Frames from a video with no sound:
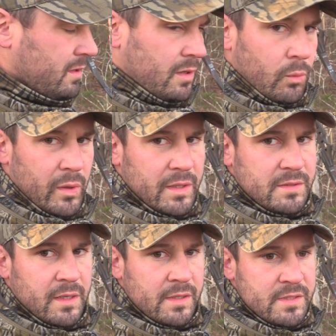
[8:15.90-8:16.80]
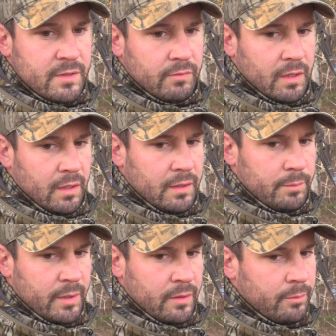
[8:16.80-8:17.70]
The wind's kind of shifted a little
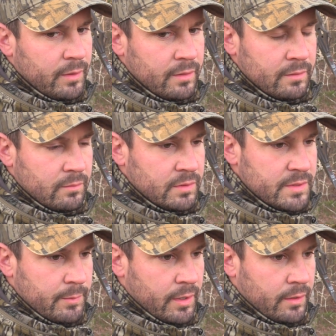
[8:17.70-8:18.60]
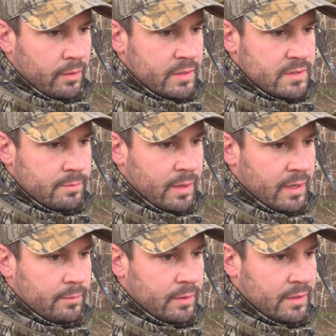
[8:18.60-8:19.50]
bit on me, which I'm not crazy
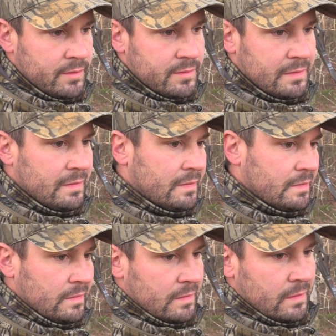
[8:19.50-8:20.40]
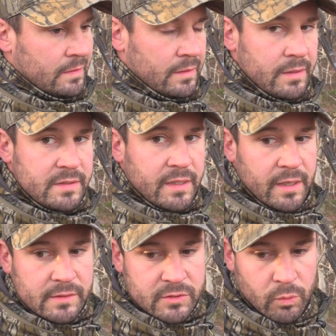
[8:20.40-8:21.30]
about, but it's
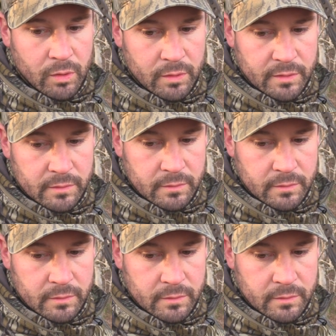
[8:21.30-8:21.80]
kind of swirling.